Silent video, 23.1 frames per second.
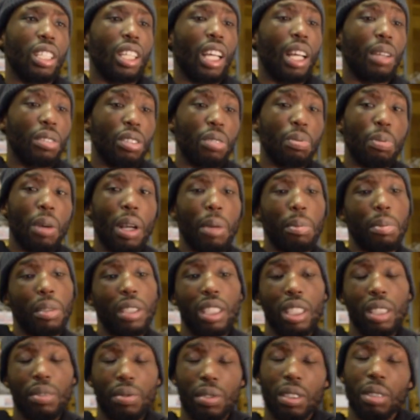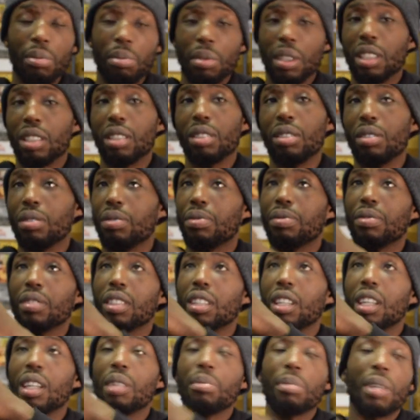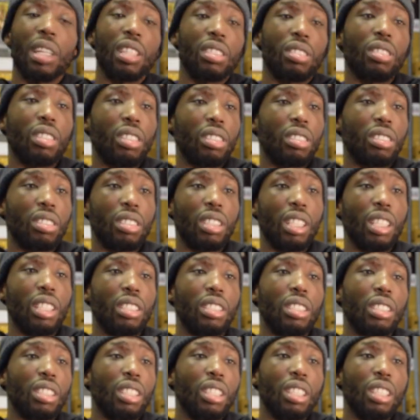And just by believing in myself, I'm at a certain stage.